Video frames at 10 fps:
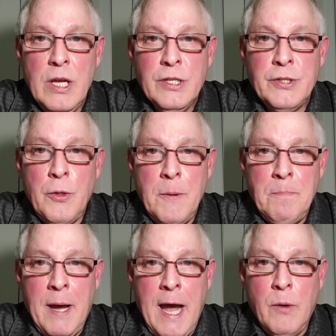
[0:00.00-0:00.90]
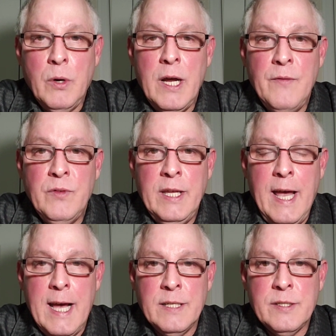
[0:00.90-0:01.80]
So the power of
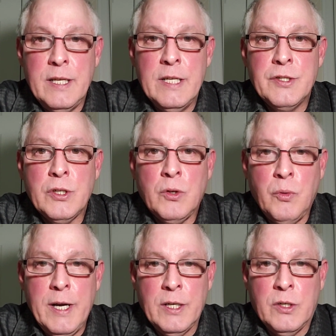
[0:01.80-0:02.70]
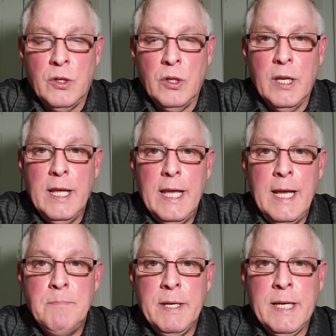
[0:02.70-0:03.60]
yes is critical
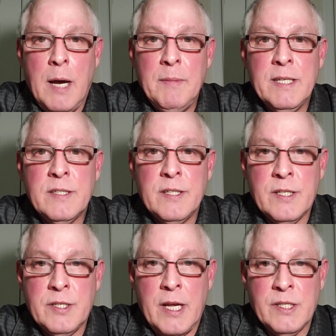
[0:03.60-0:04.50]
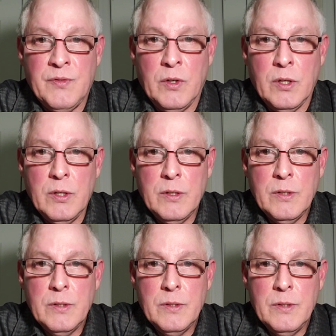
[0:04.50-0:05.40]
in becoming successful.
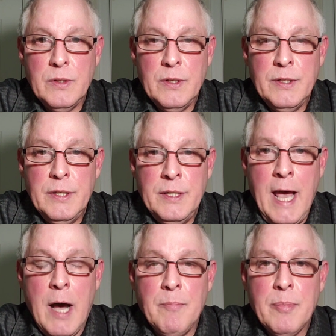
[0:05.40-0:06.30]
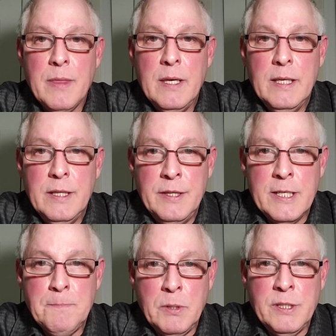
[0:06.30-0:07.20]
Now,
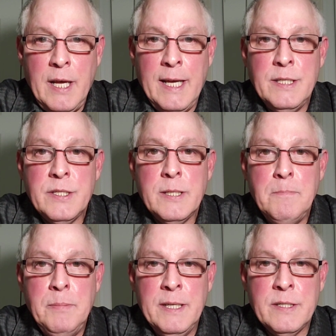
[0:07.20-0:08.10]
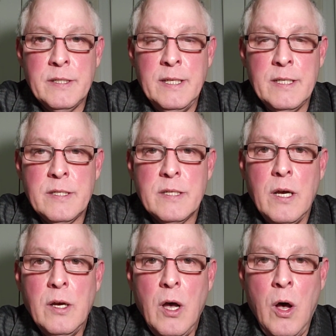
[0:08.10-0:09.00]
this pertains to business
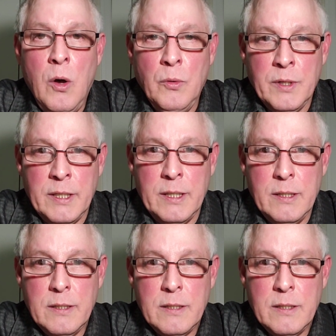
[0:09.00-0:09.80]
only.